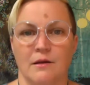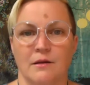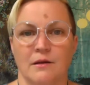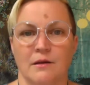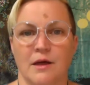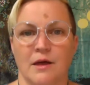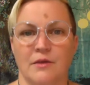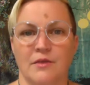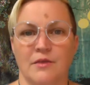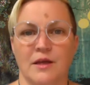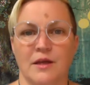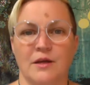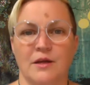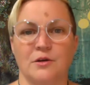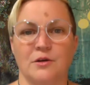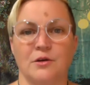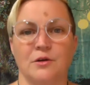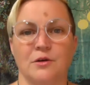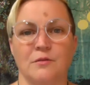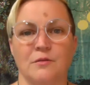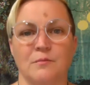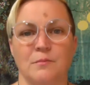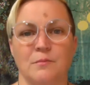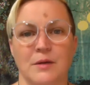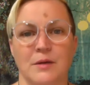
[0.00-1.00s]
Now they
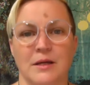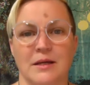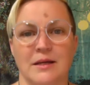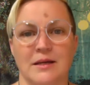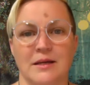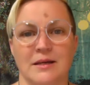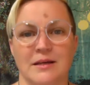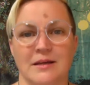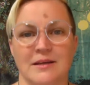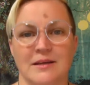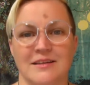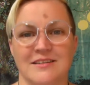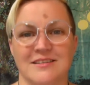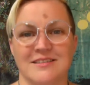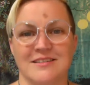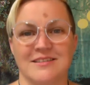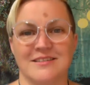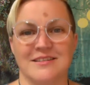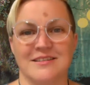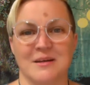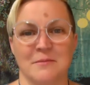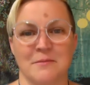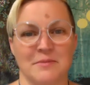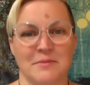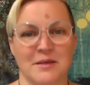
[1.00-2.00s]
could be
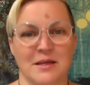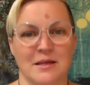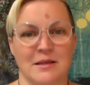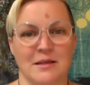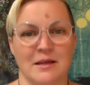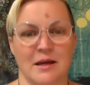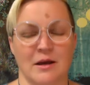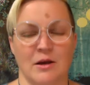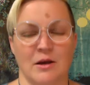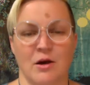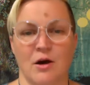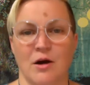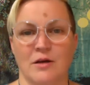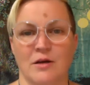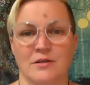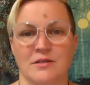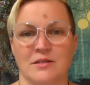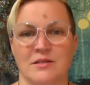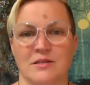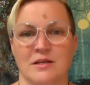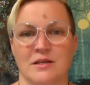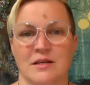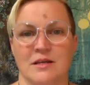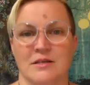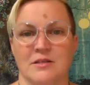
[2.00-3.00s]
something that
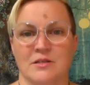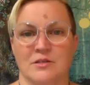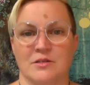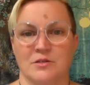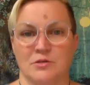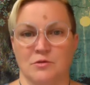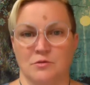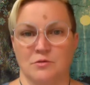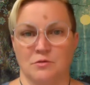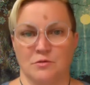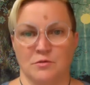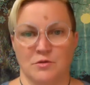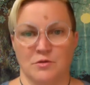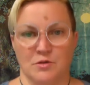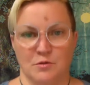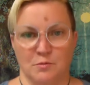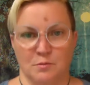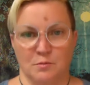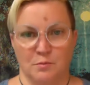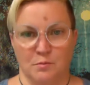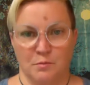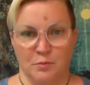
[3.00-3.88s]
causes us to to